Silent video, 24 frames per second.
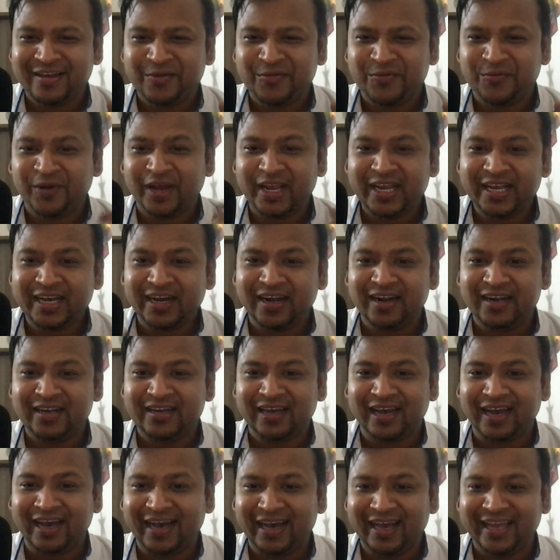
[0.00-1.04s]
why
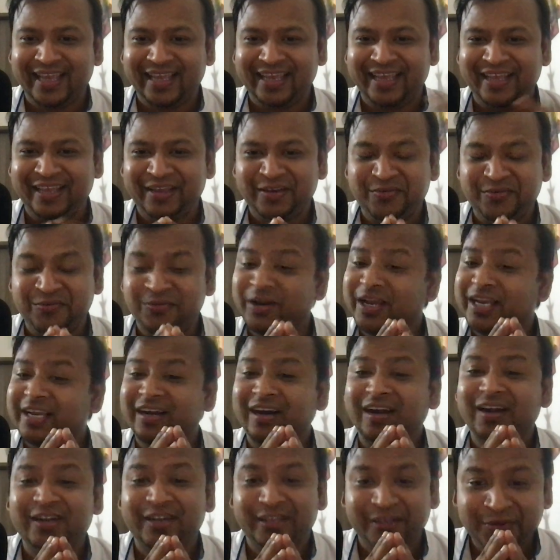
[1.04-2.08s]

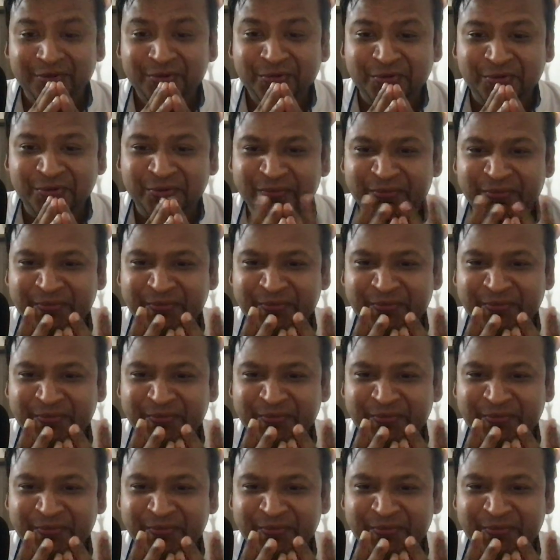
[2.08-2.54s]
can't you,